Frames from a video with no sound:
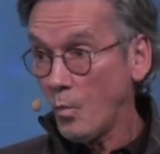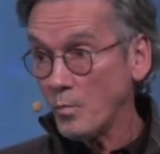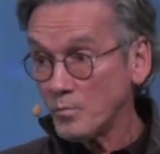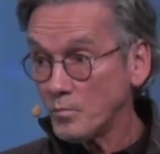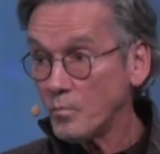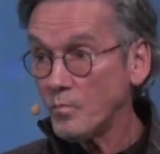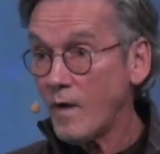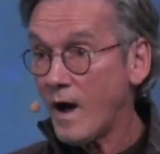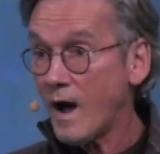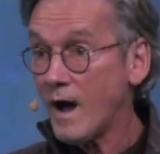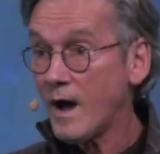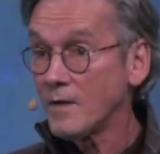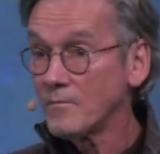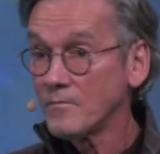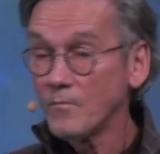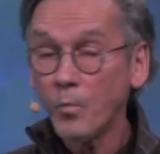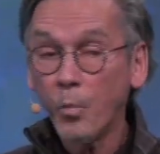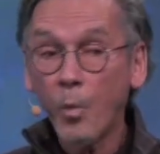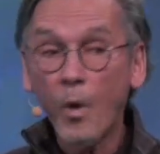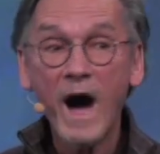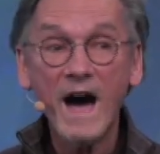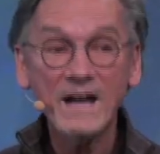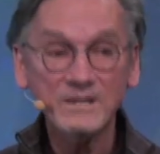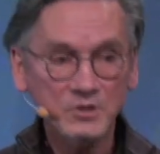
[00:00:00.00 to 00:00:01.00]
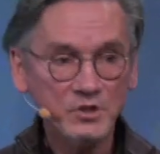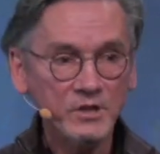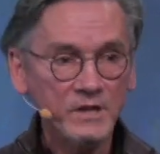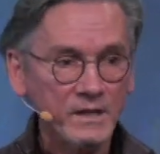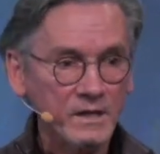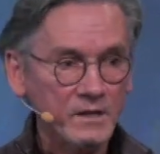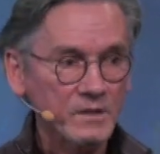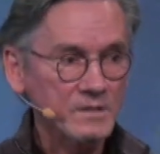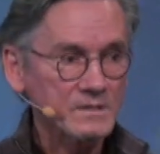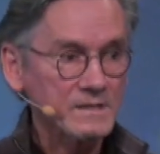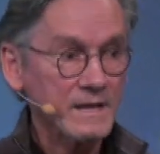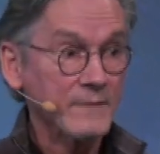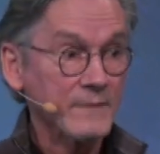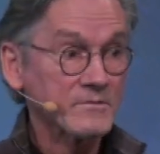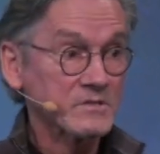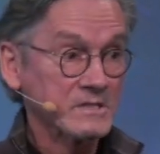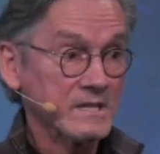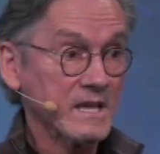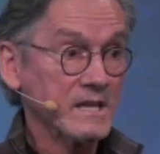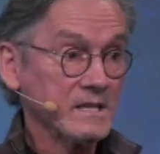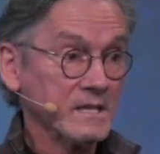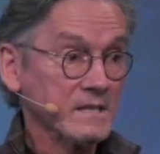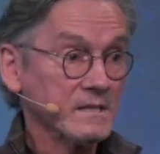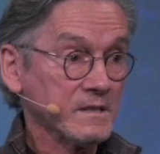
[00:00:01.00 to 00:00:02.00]
watching because I was
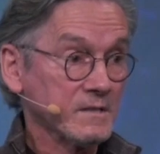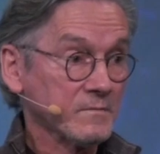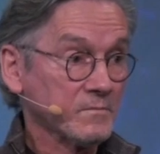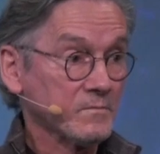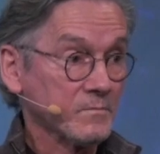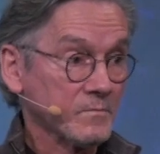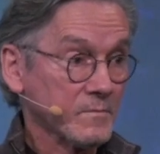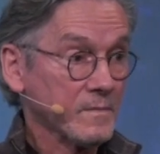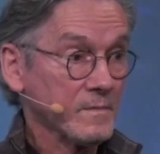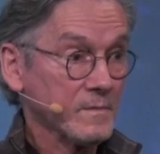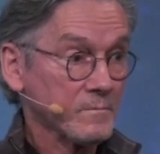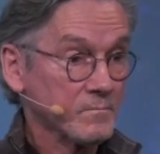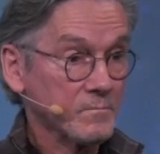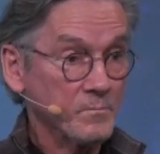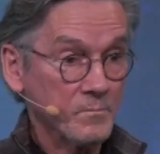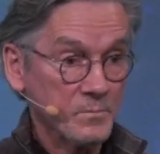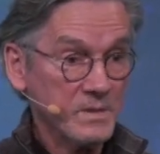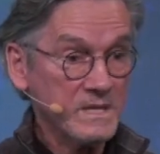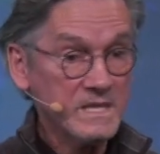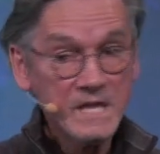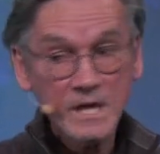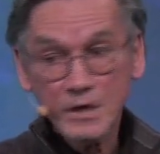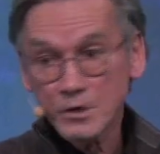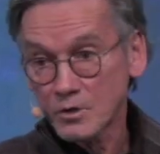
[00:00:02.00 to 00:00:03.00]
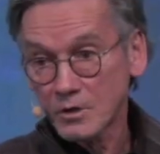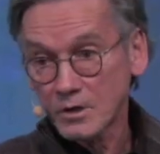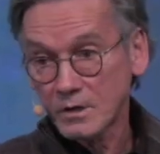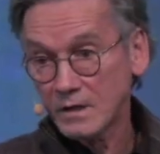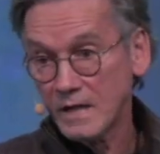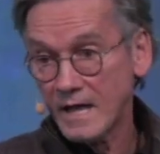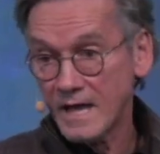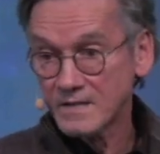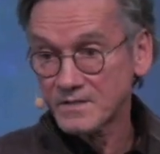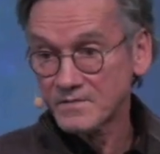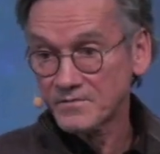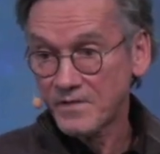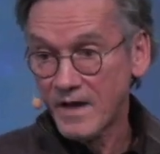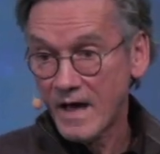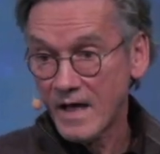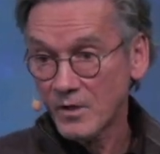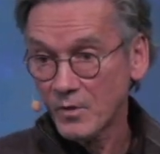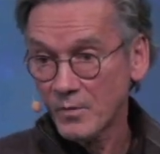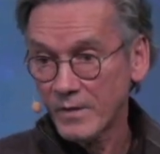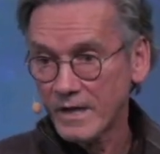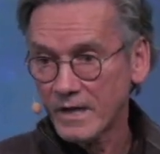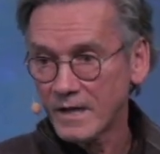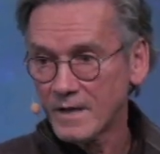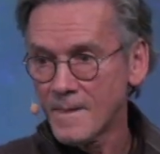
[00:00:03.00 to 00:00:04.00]
taking the beginner class
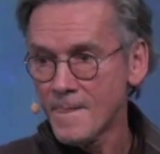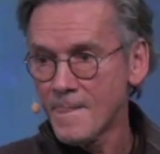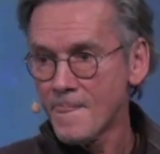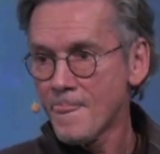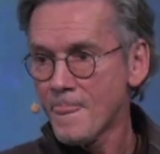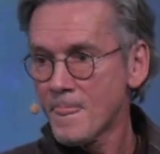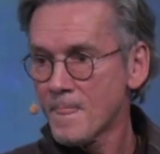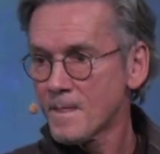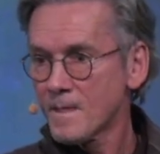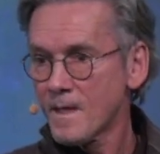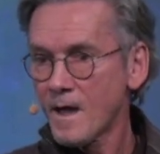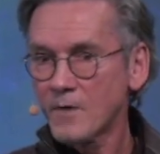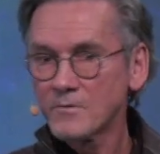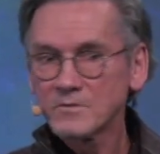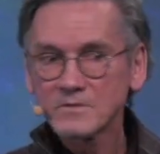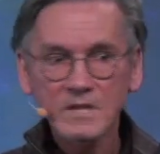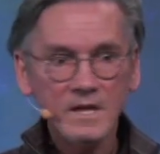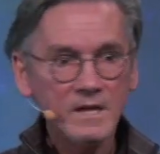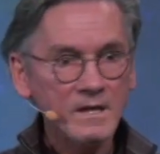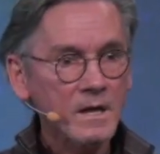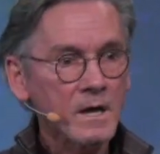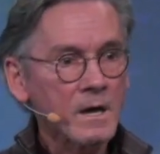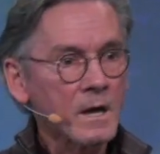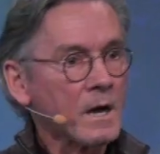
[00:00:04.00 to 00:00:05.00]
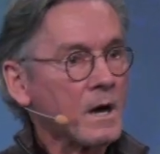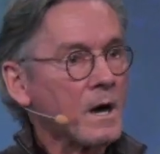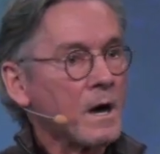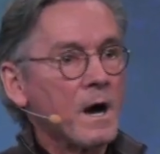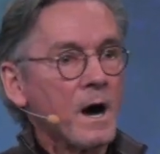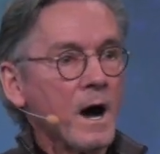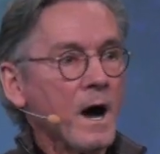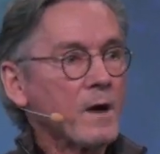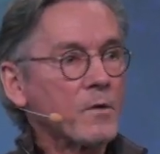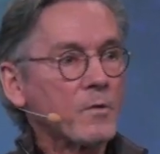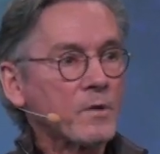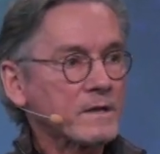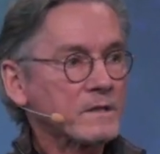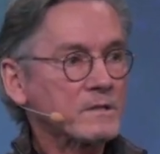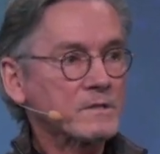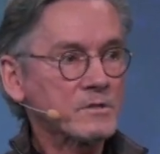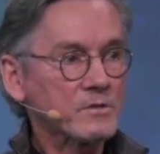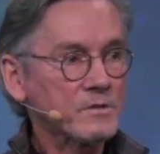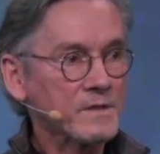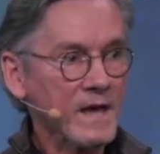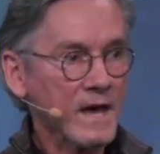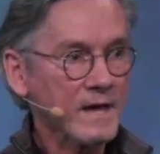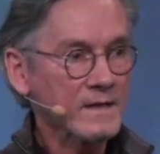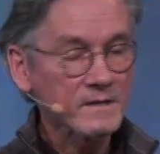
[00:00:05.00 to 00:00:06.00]
following it. I was like, I want to do
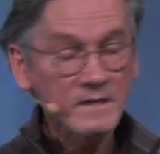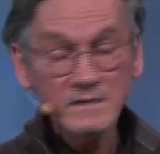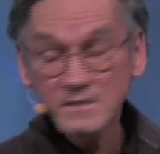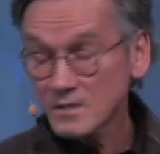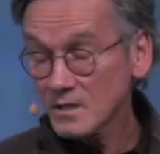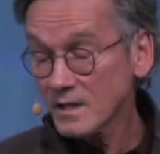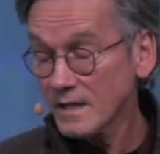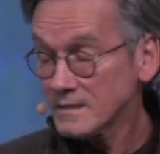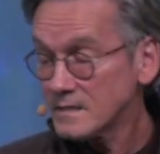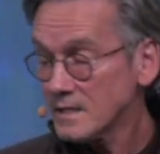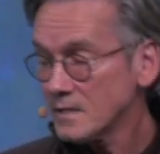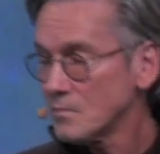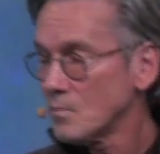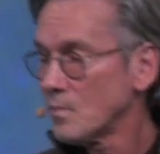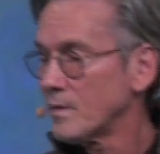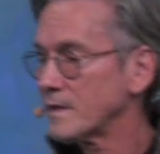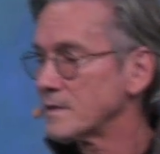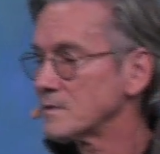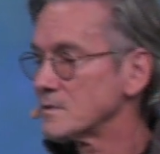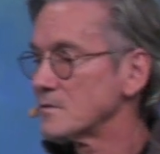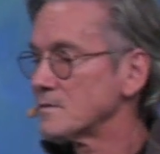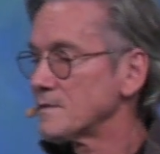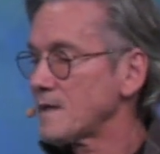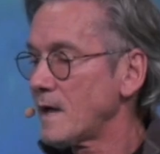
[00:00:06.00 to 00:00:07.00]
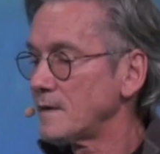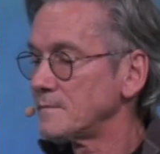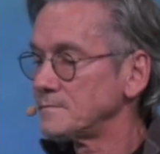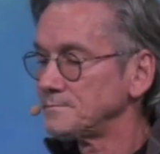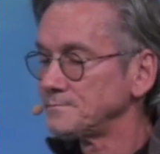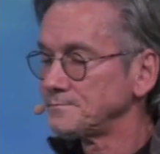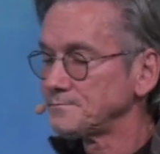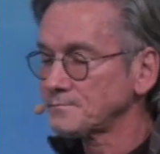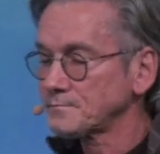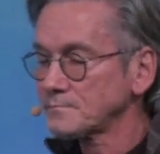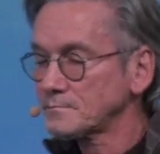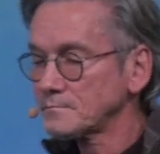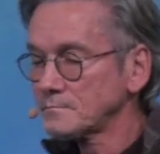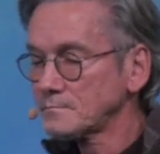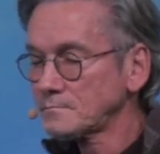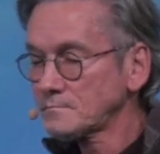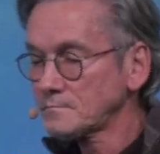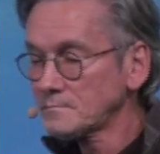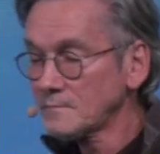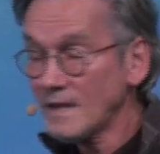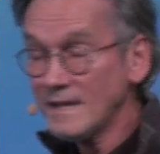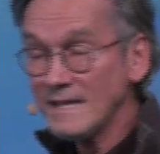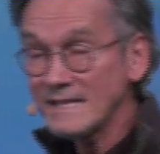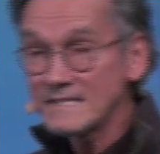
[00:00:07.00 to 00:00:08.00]
that, until I didn't want to do that.
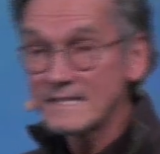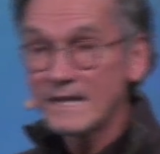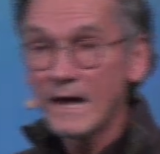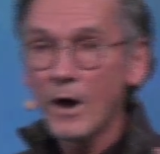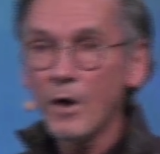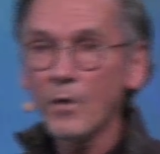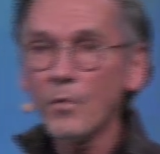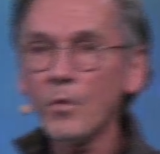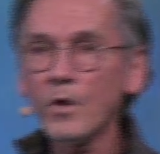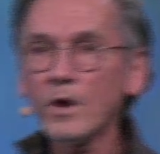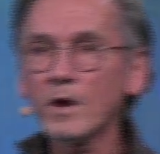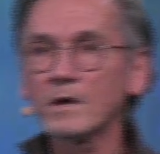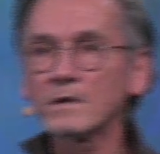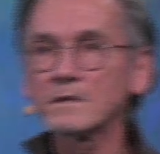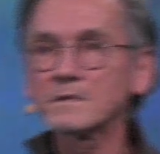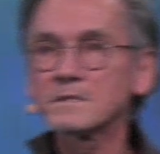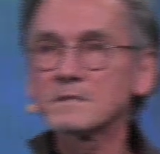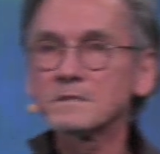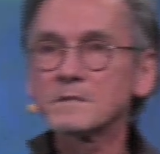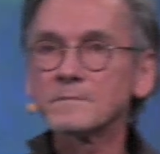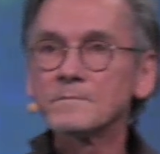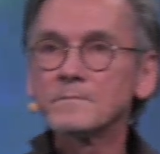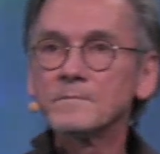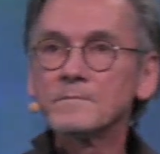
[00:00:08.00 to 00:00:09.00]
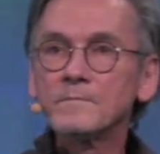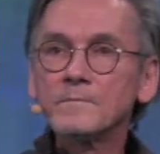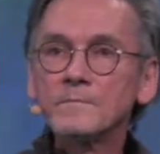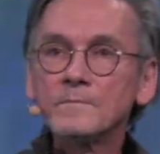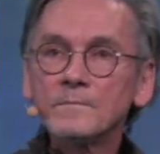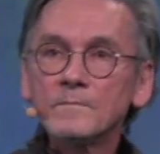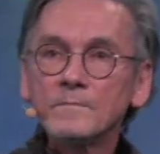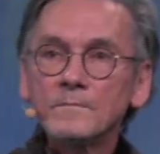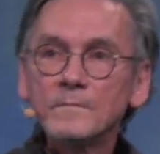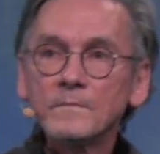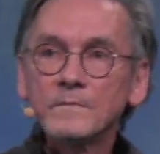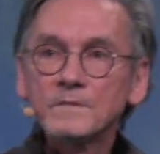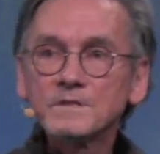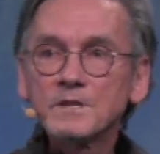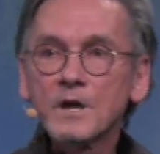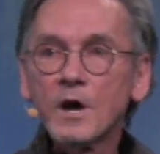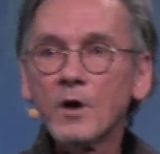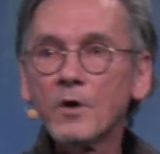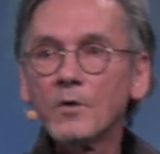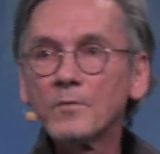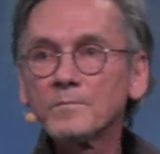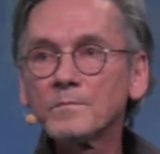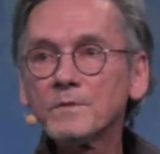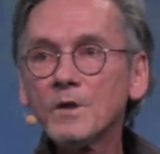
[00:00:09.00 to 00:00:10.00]
That's how it works.
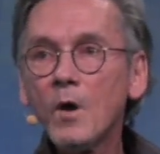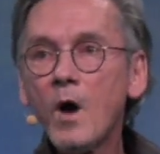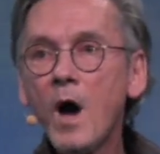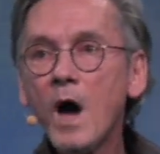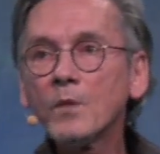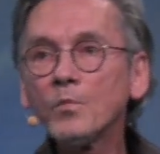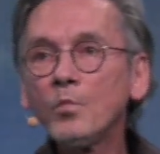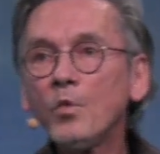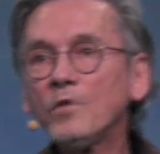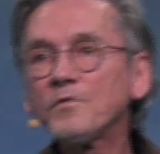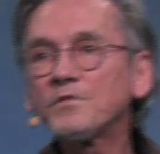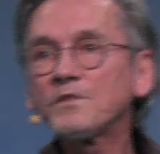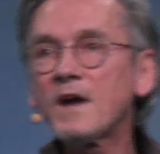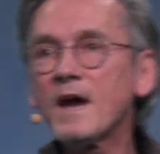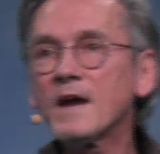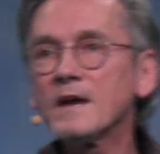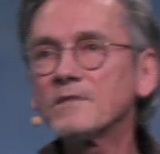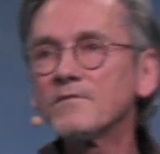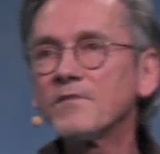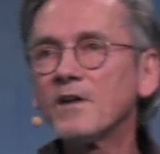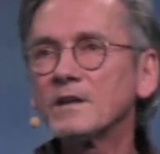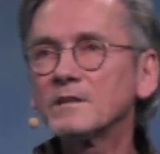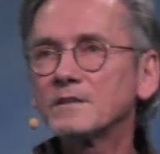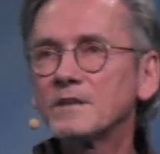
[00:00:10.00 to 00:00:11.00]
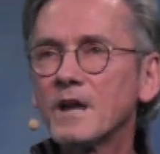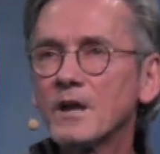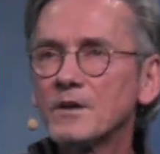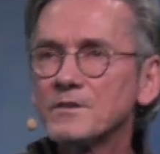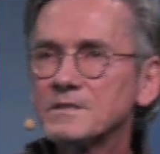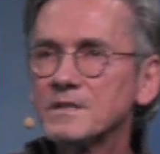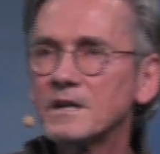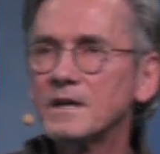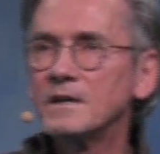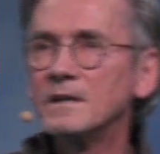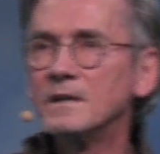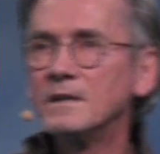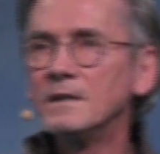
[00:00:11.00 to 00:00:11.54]
So, Johann Wolfgang von Goethe,